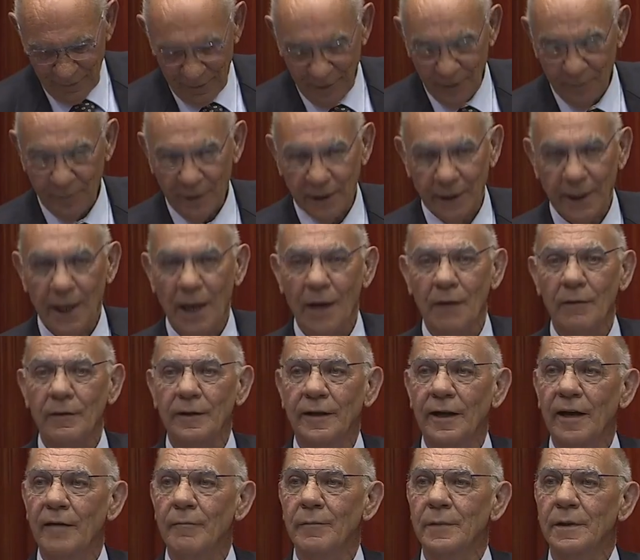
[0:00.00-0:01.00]
the
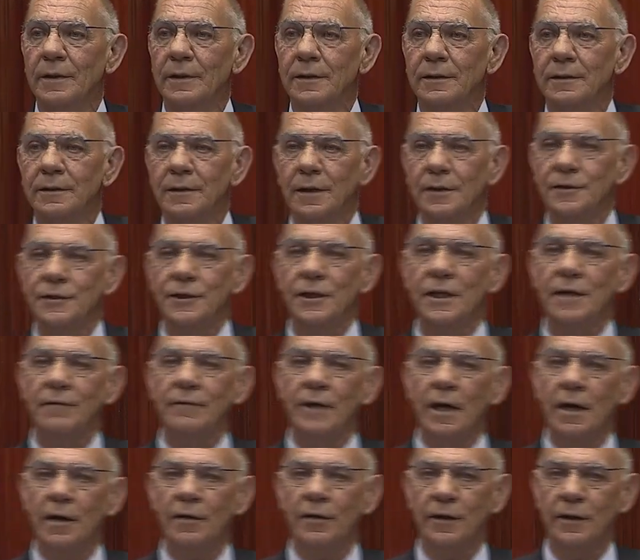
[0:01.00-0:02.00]
McGowan government
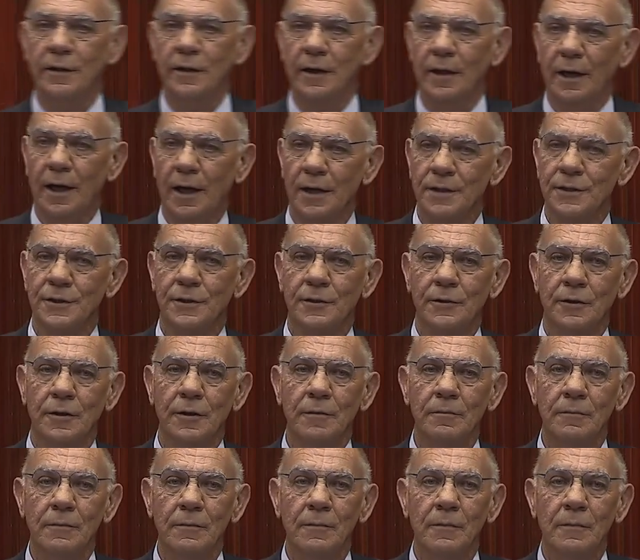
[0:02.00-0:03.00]
achieved anything in the last
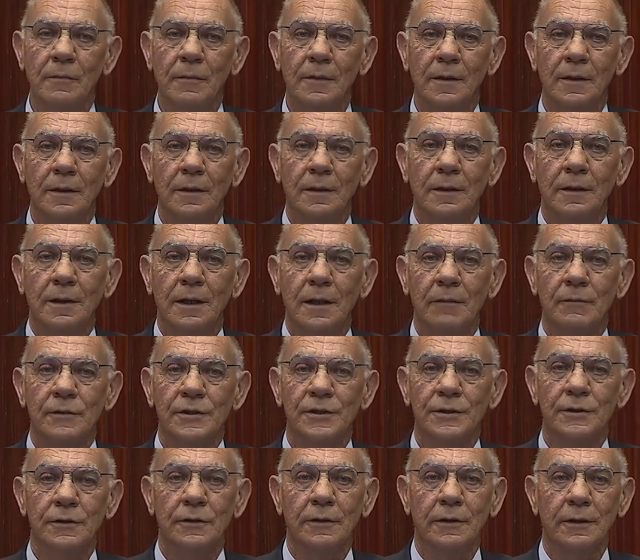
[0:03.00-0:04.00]
term, it
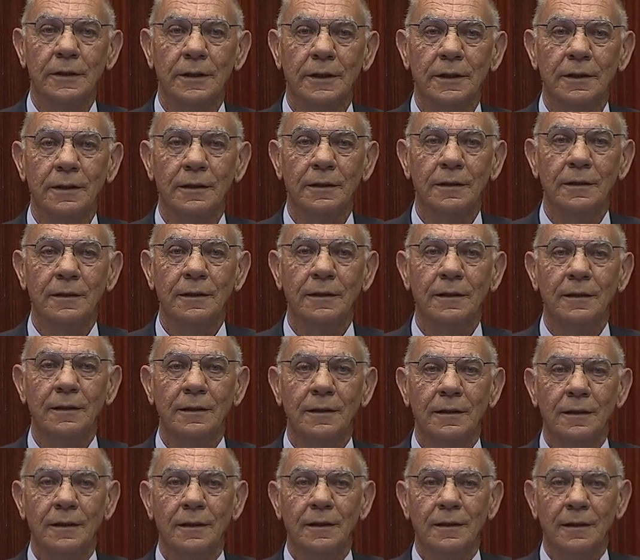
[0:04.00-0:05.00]
was certainly
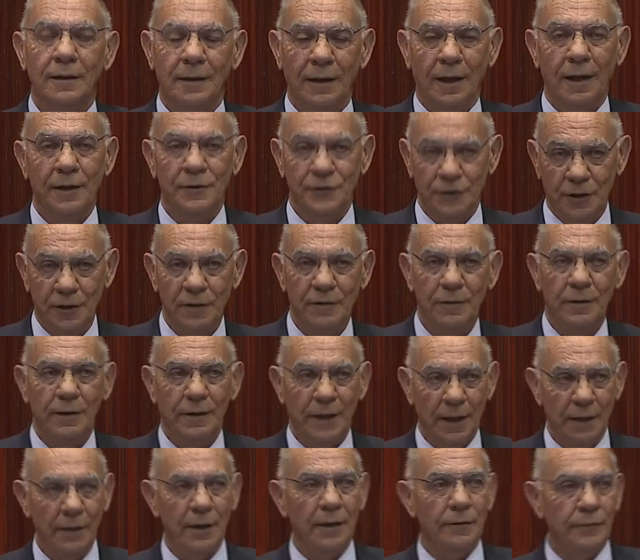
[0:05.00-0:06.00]

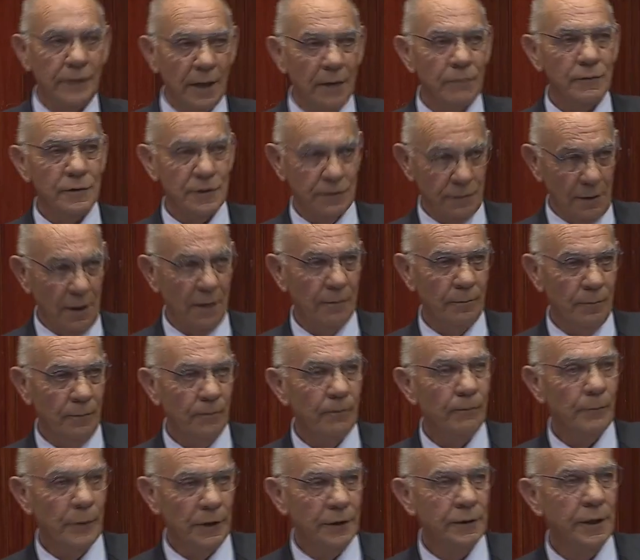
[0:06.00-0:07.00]
that was a
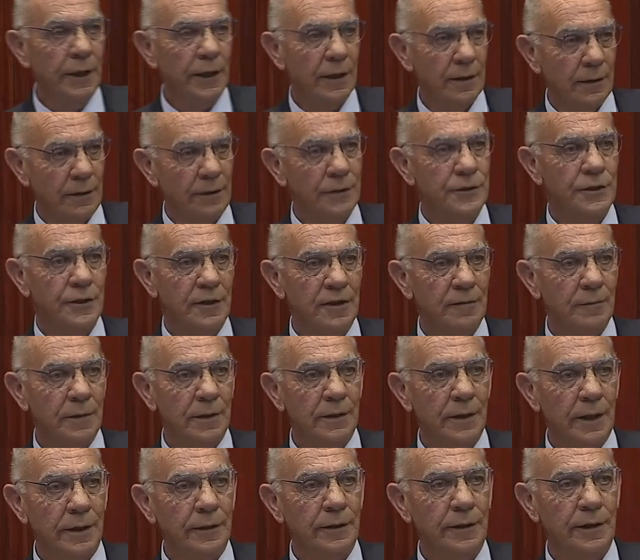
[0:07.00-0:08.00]
particular
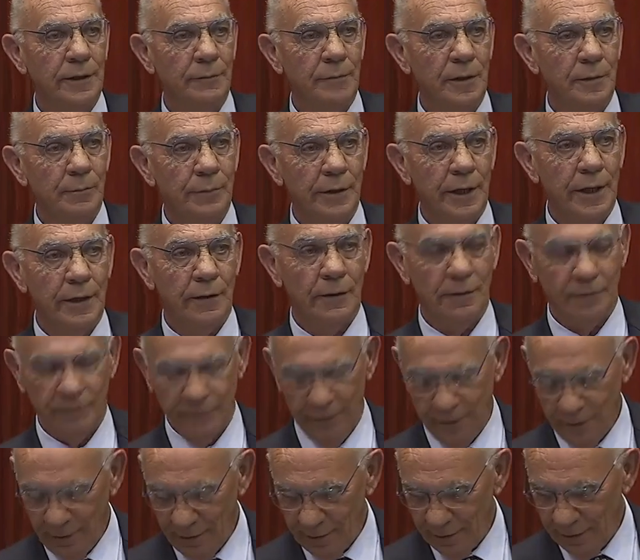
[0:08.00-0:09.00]
achievement they need to be proud of.
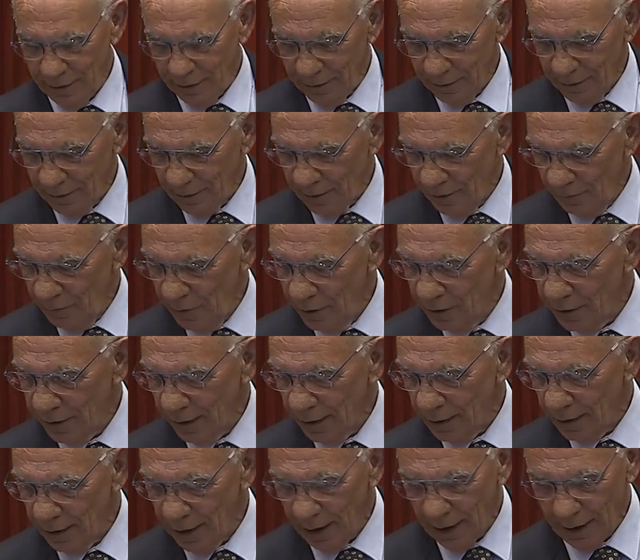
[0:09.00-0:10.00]
And I think the community
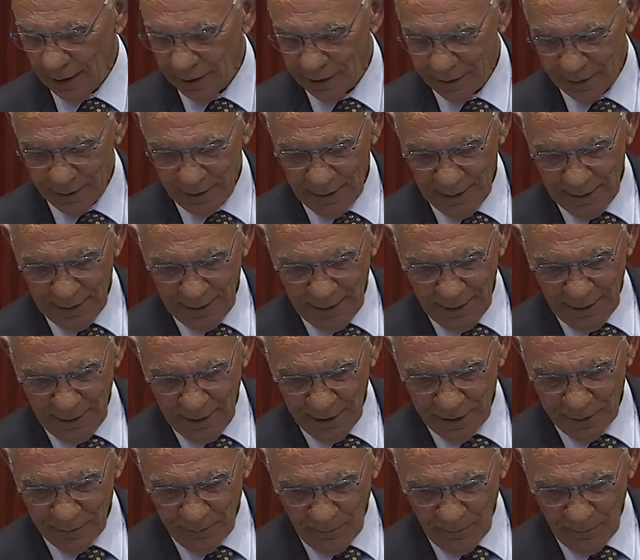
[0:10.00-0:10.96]
at large is